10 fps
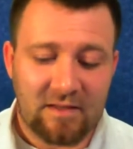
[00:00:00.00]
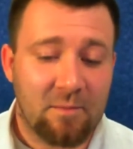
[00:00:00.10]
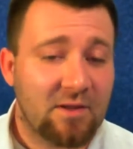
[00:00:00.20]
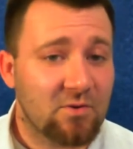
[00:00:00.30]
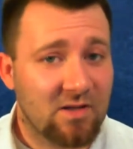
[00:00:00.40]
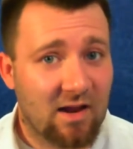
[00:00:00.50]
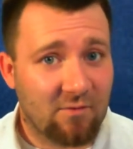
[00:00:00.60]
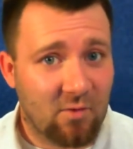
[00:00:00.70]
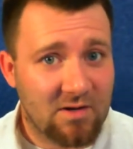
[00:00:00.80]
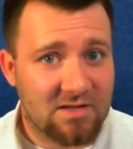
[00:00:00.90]
but there was a lot
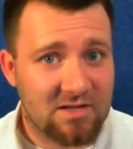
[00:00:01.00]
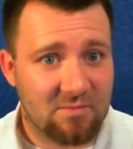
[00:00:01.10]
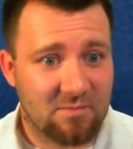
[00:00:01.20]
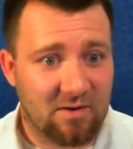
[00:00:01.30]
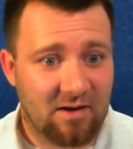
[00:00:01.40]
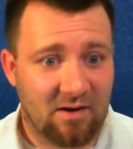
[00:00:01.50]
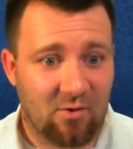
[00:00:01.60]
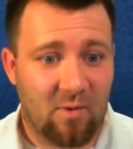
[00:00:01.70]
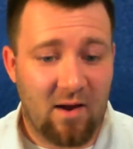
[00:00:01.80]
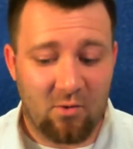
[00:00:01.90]
of criticism
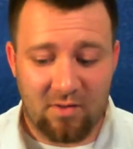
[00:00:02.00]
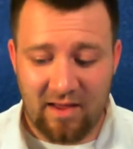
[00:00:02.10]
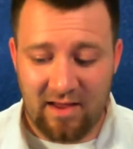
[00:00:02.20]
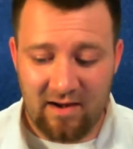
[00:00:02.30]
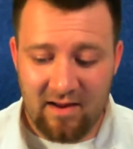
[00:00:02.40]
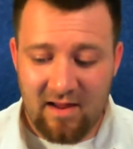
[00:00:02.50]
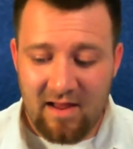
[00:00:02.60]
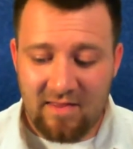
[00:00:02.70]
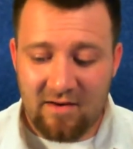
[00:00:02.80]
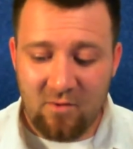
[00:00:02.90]
around that.
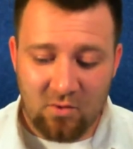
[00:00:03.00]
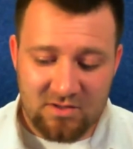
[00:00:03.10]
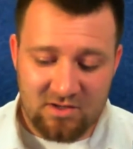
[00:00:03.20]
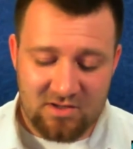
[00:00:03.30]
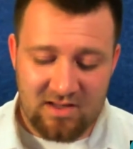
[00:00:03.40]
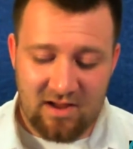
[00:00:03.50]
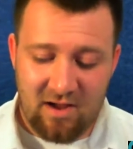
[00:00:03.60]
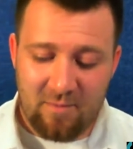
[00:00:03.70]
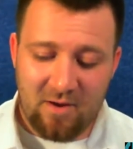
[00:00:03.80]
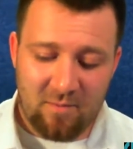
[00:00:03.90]
And then, of course, there's the
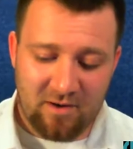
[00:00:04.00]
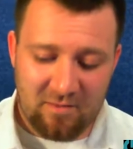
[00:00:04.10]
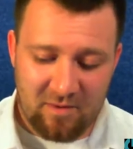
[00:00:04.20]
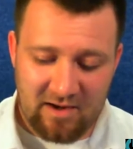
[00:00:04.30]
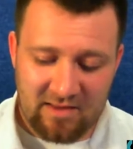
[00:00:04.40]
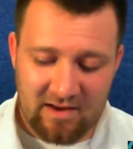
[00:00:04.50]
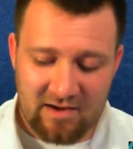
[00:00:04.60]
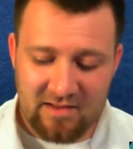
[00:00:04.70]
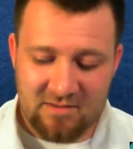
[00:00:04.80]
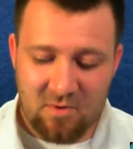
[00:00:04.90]
upcoming debate at the
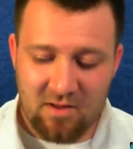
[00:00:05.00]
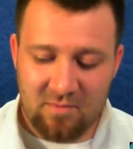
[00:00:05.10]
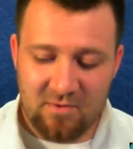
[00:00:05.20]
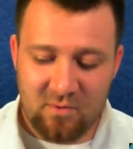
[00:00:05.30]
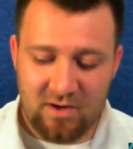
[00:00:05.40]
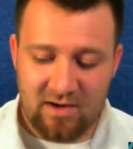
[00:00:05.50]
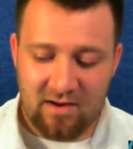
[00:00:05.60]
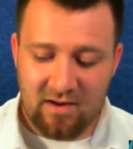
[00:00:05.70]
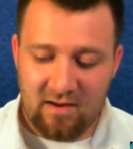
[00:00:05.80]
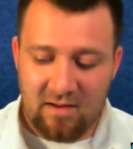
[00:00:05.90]
end of this month
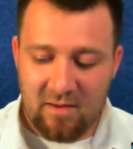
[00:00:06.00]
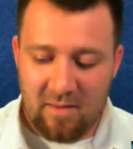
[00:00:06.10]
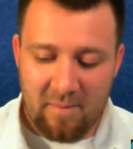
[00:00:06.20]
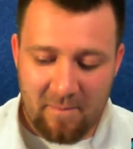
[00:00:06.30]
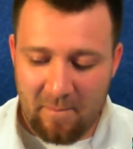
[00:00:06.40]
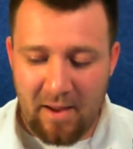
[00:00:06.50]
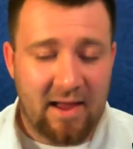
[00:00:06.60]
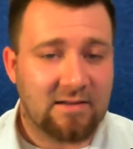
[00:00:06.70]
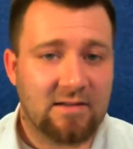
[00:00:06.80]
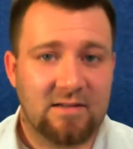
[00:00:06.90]
between
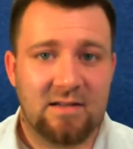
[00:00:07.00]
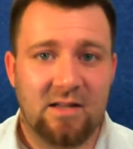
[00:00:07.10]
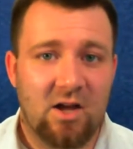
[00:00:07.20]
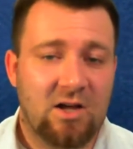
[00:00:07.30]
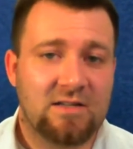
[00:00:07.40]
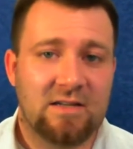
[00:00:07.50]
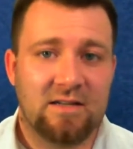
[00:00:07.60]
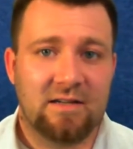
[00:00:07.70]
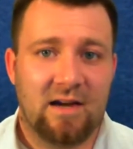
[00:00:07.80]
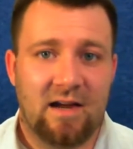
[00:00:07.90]
Matt
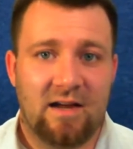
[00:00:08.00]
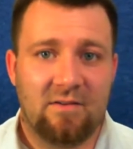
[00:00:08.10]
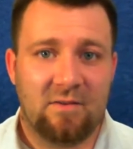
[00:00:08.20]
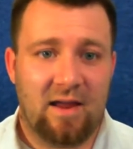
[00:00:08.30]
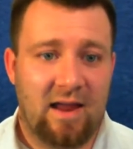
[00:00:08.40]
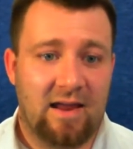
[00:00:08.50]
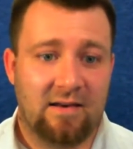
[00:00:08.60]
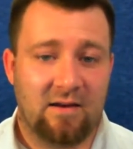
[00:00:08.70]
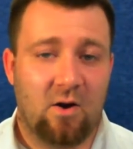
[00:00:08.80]
Dillahunty and